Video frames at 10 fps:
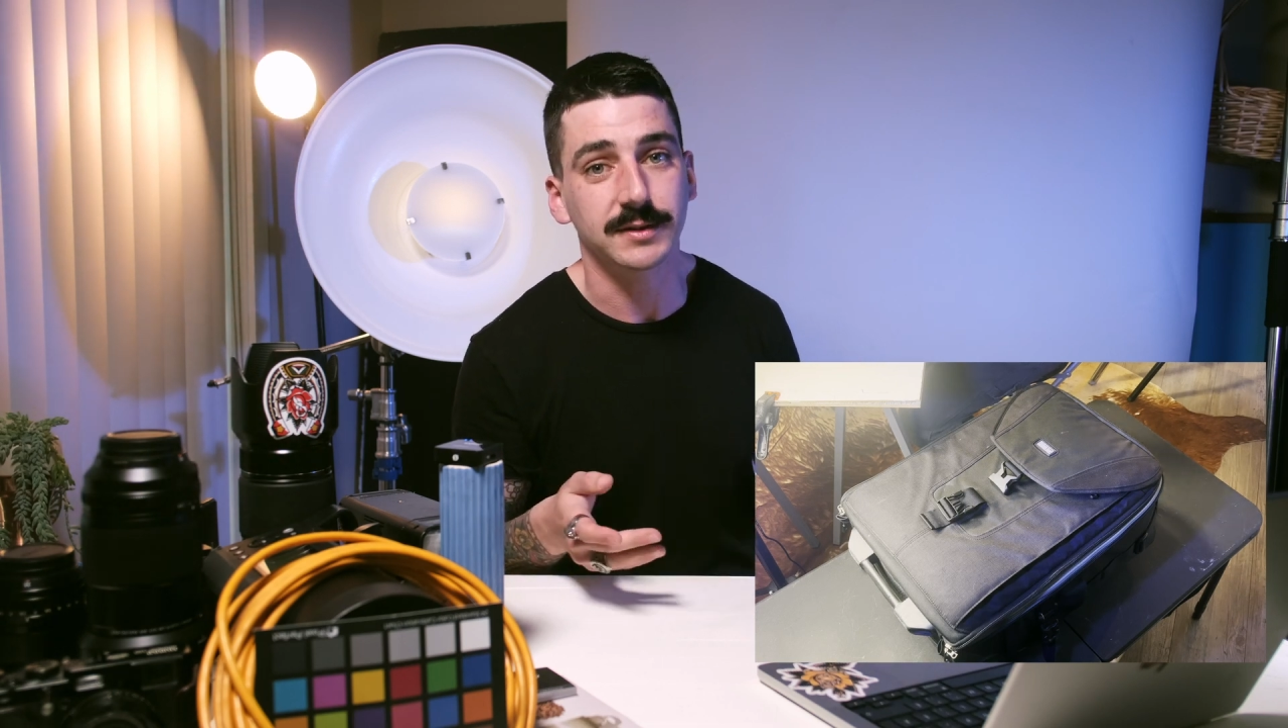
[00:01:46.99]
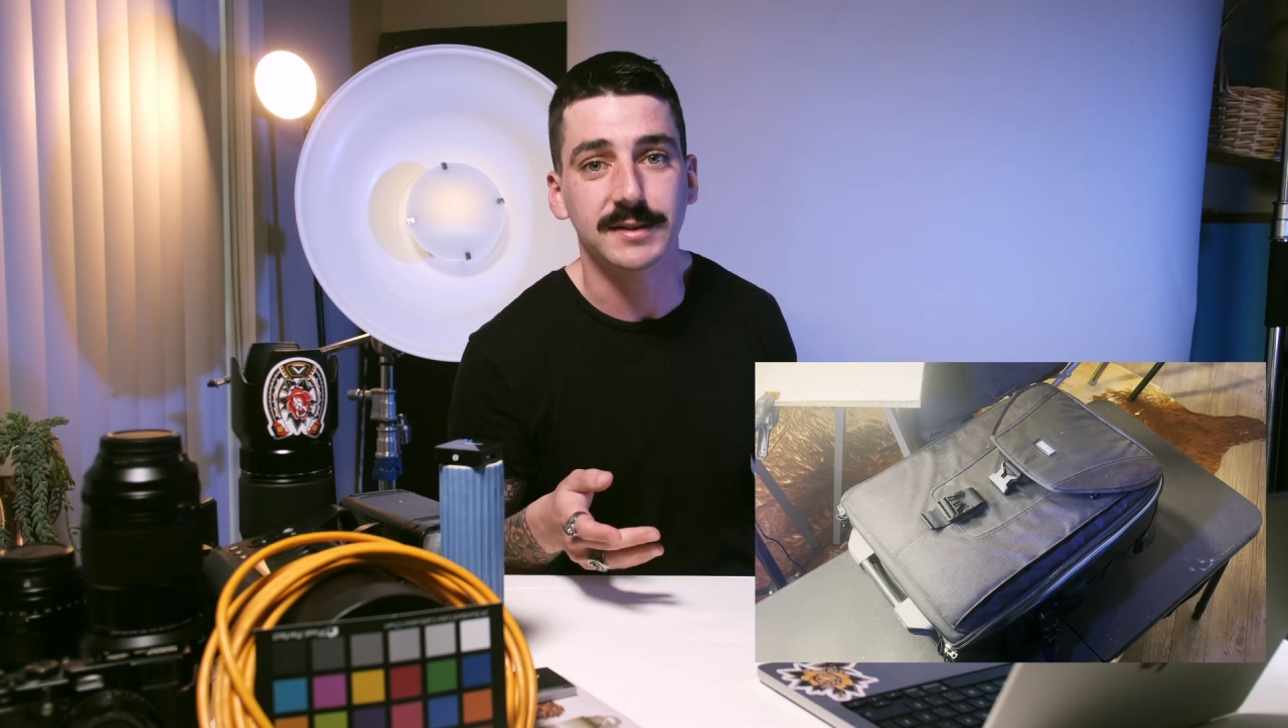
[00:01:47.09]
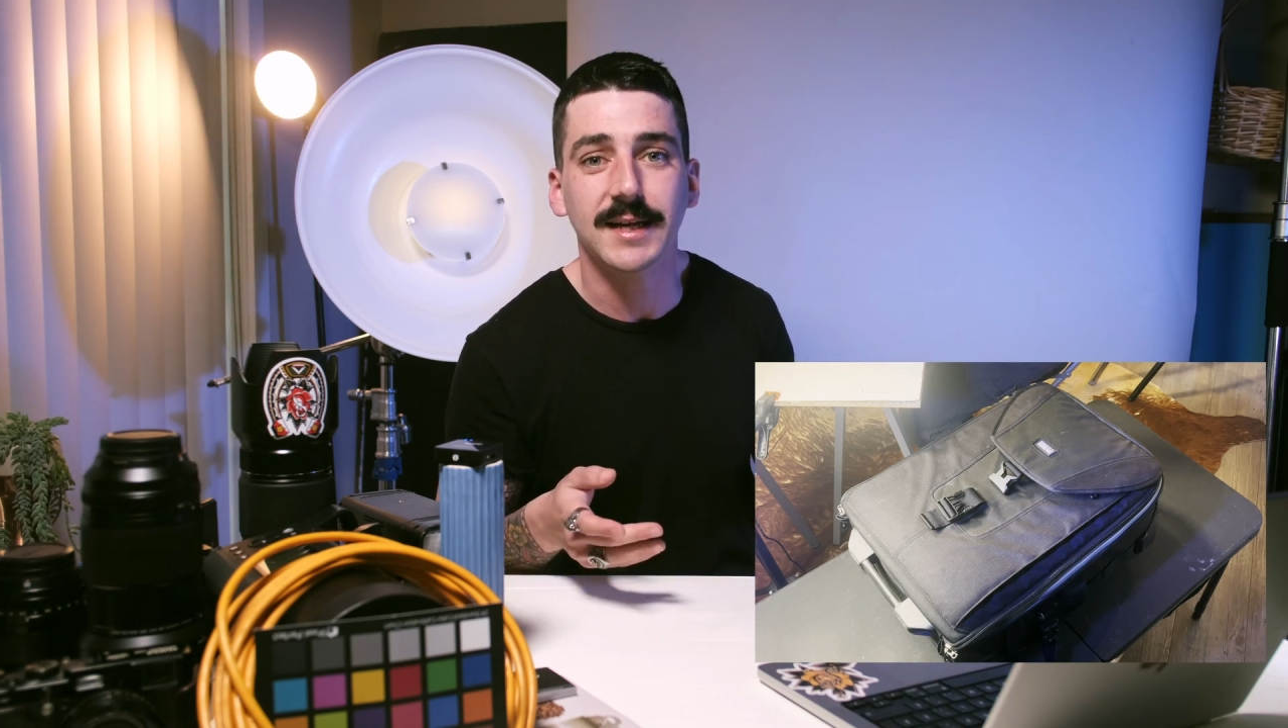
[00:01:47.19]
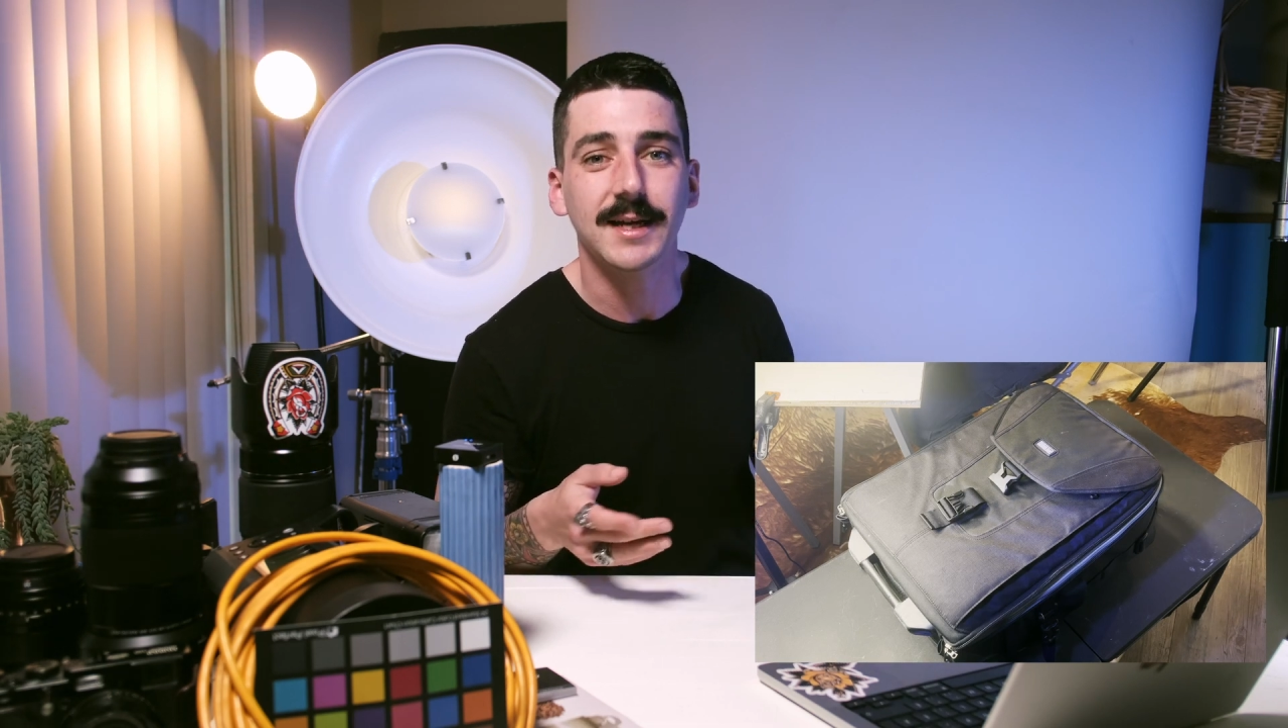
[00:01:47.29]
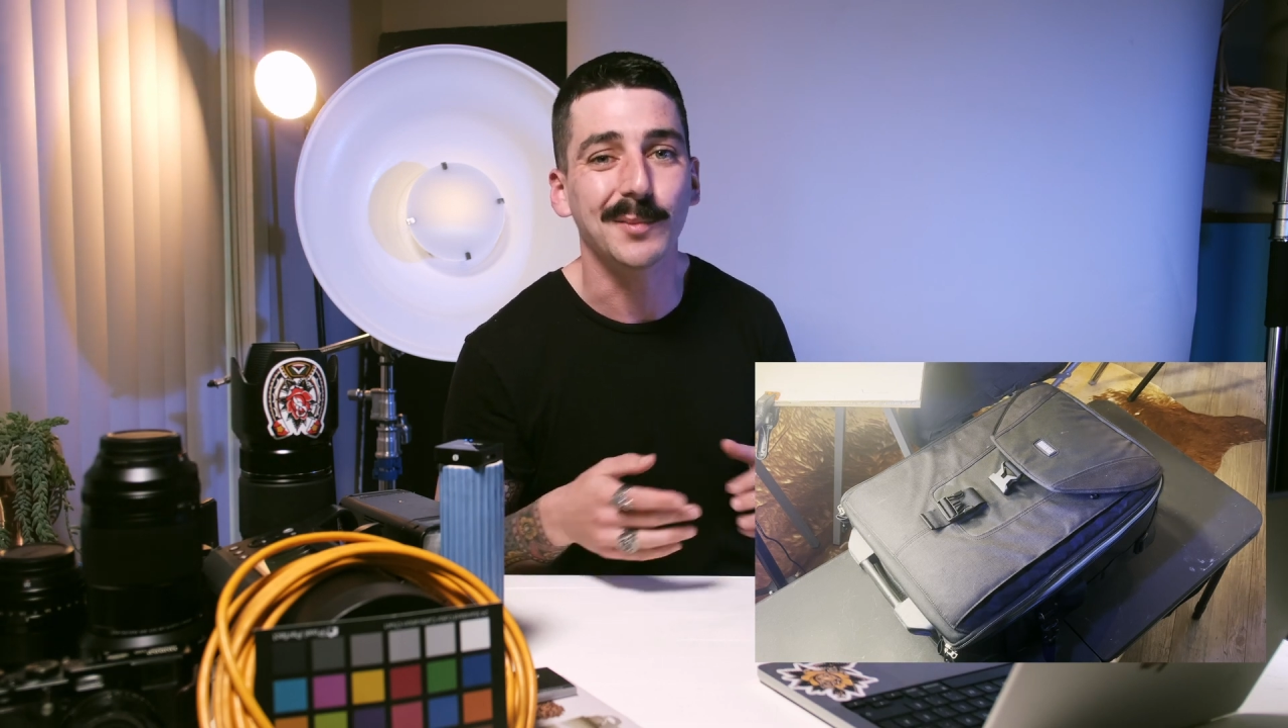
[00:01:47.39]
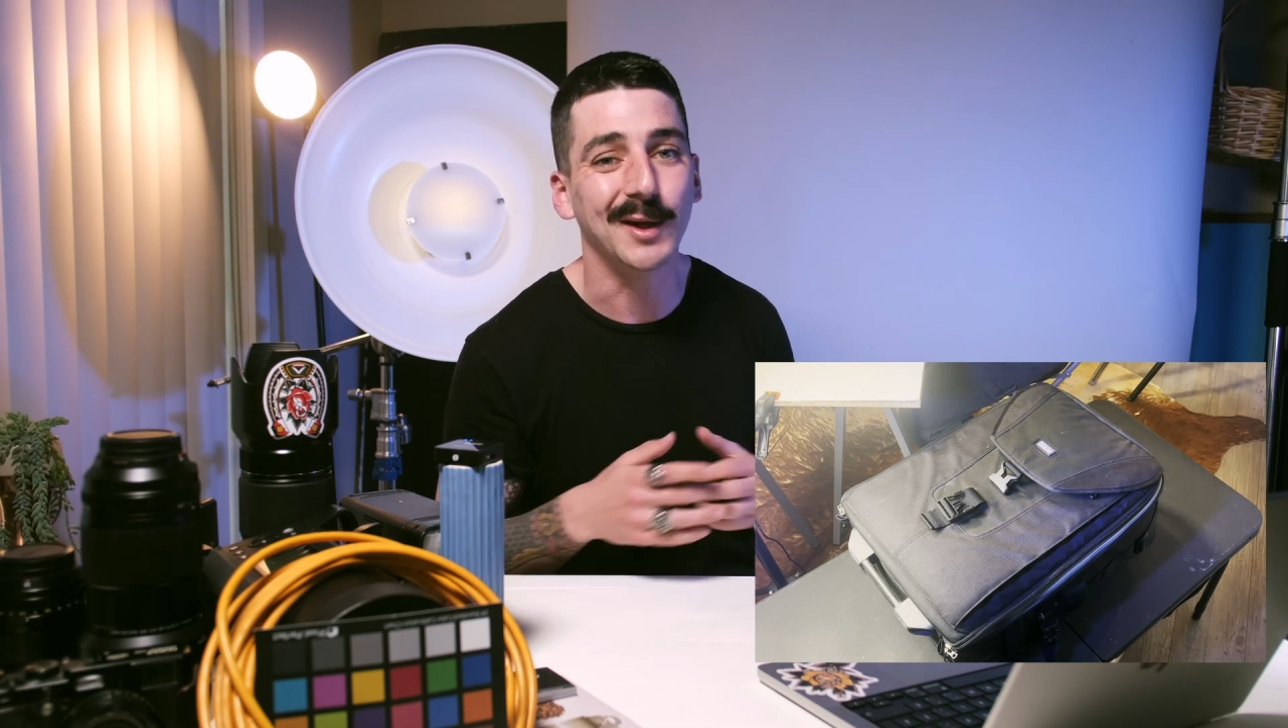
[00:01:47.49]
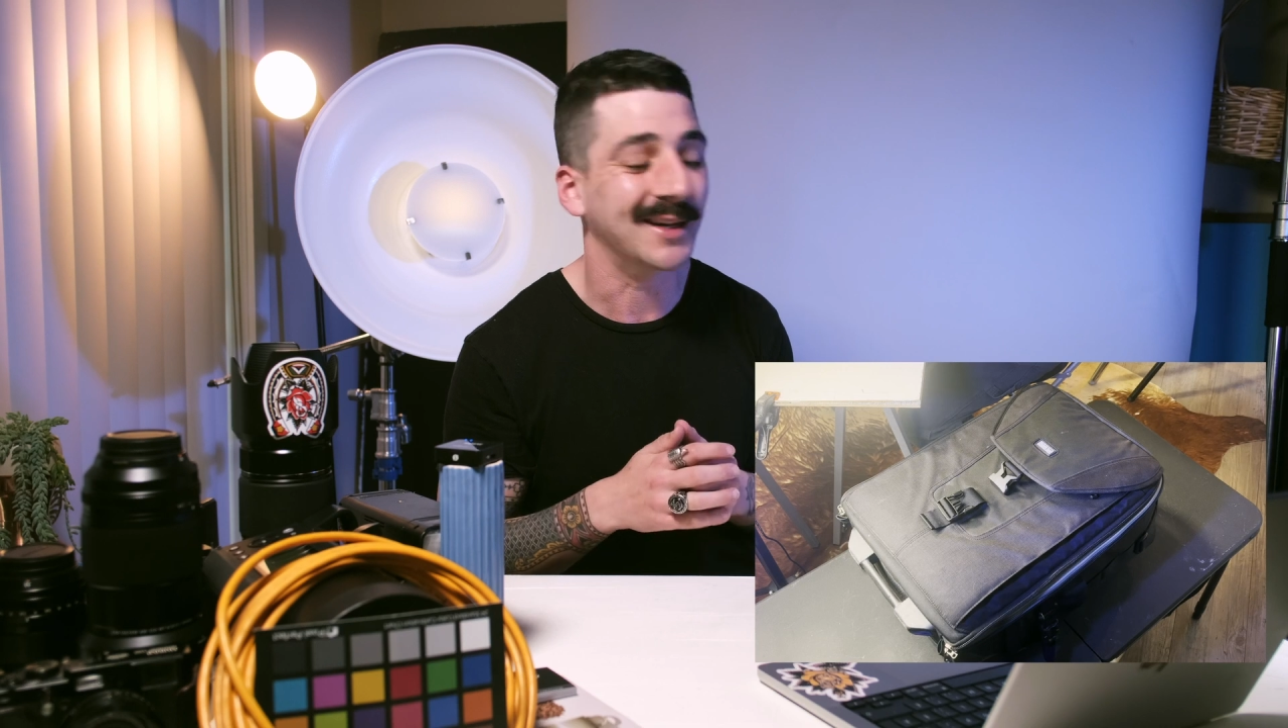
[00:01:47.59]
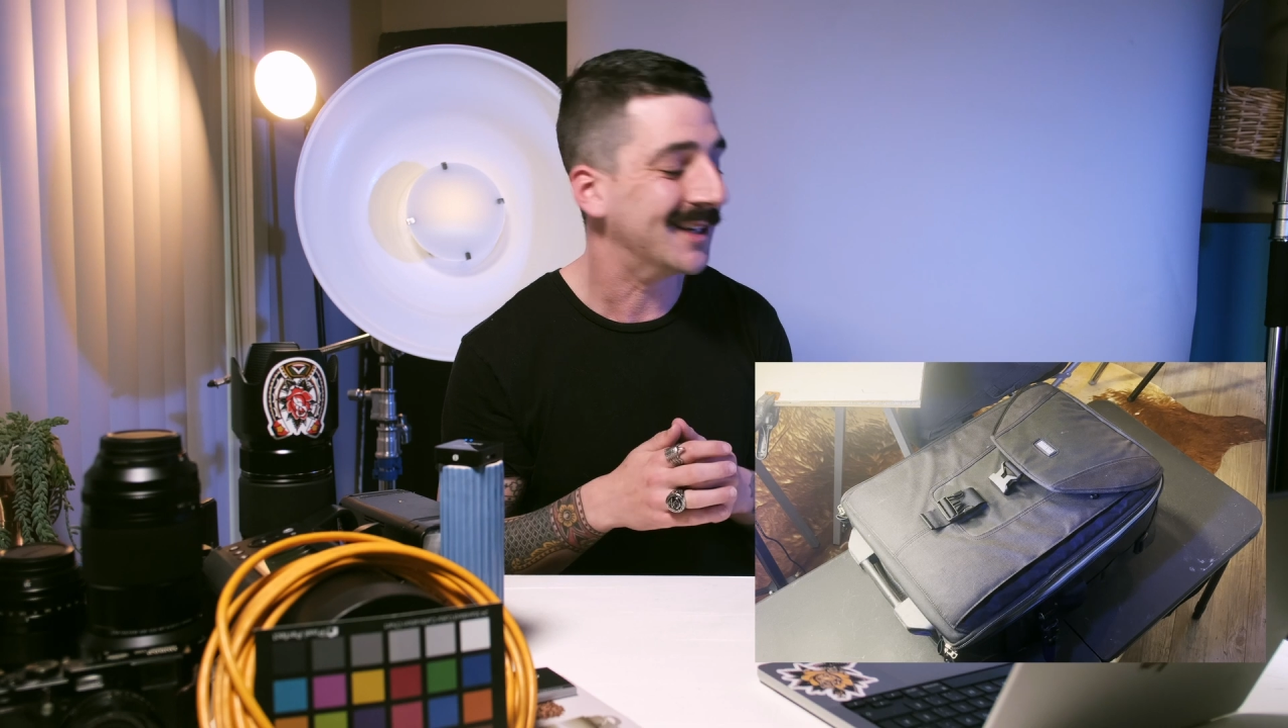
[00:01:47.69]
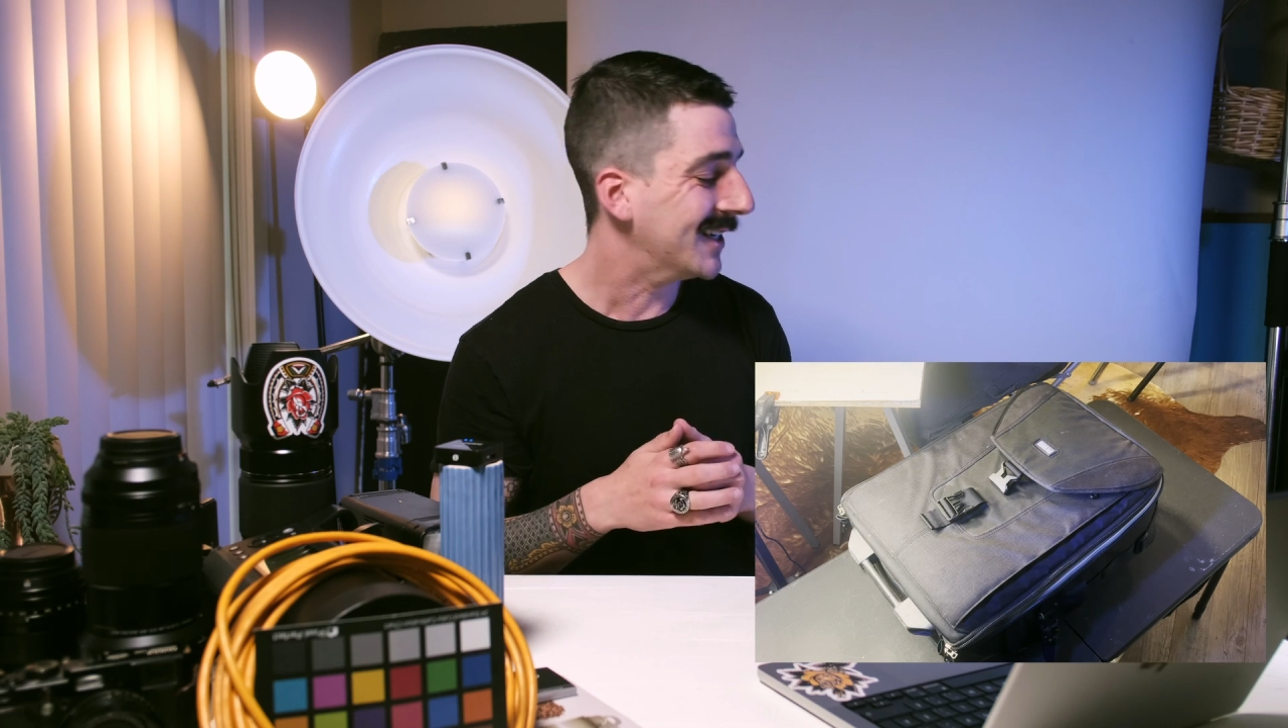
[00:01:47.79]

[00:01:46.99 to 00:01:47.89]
same, and